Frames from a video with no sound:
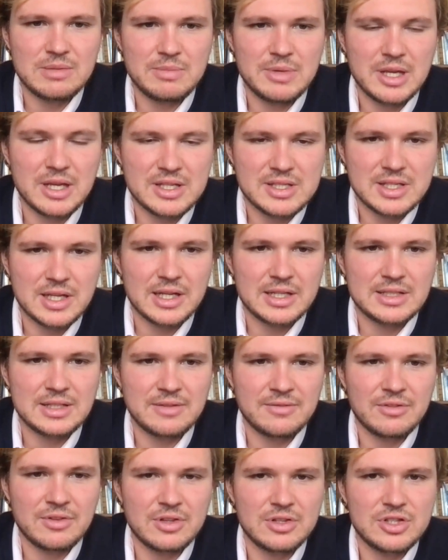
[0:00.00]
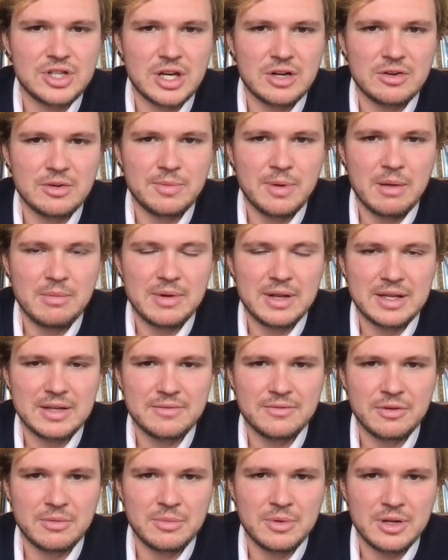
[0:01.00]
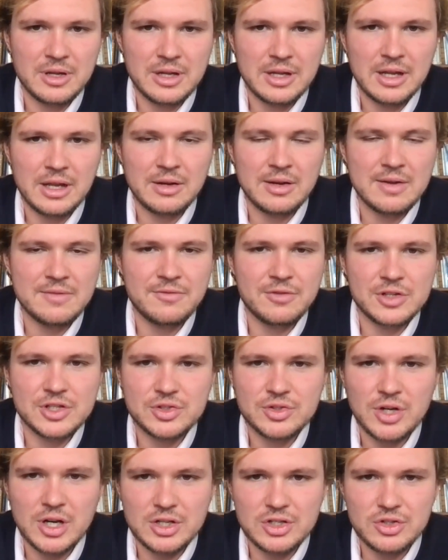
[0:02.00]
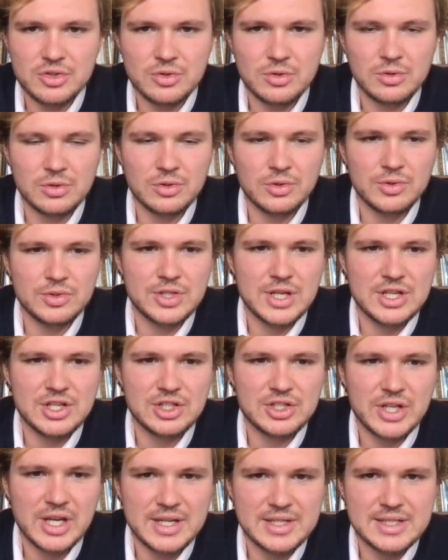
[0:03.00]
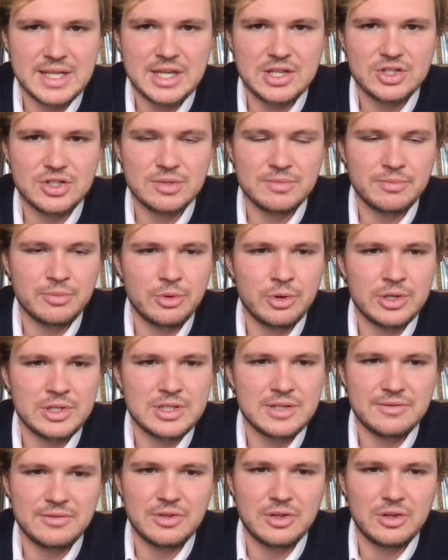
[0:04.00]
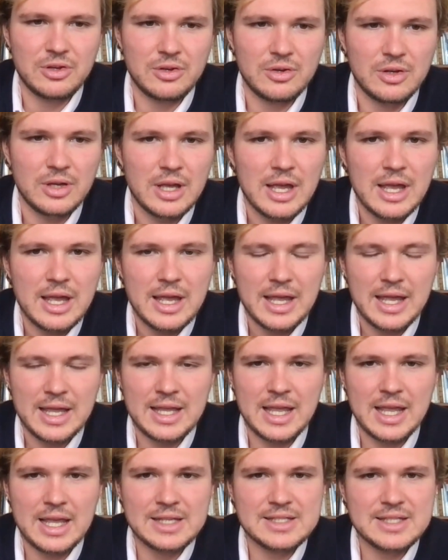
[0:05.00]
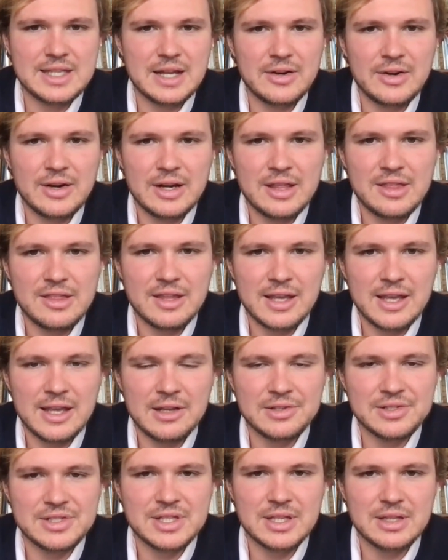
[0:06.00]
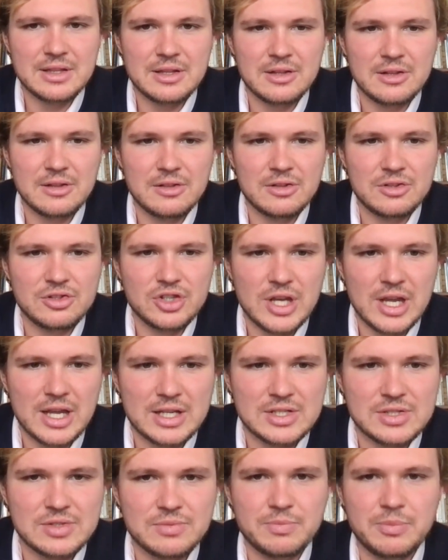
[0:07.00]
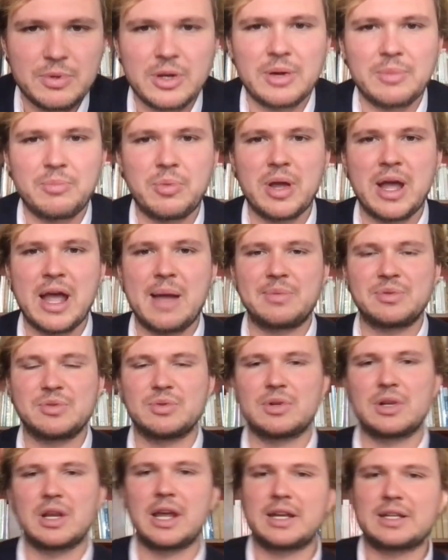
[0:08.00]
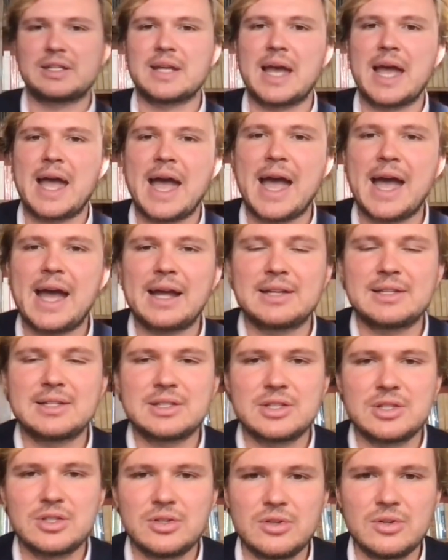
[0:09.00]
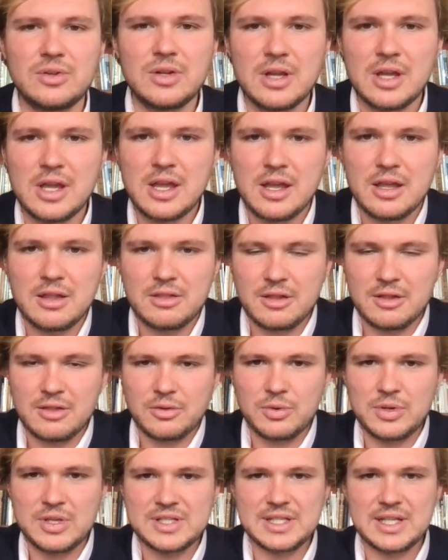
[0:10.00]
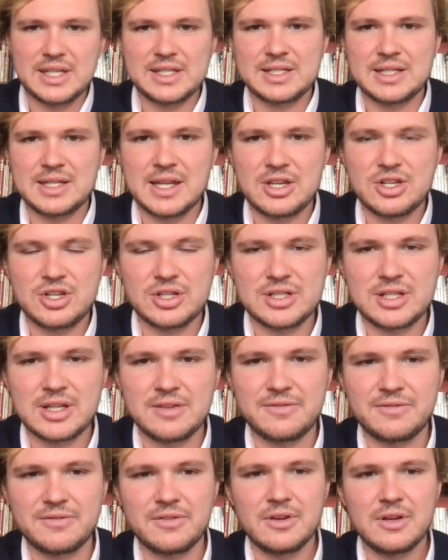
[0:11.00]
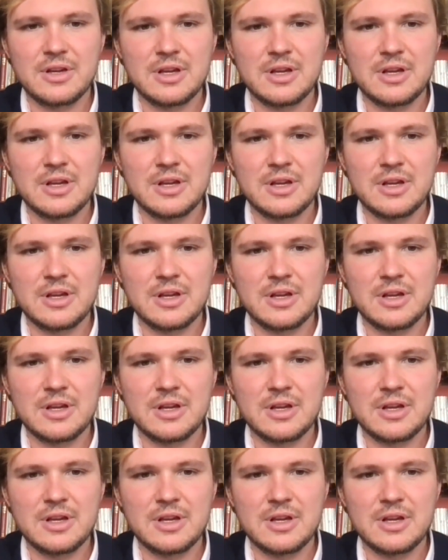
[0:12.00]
be exciting for the Czech Republic from an infrastructural or digitization point of view? Is there anything else that the Czechs perhaps would like to add to the Three Cs initiative?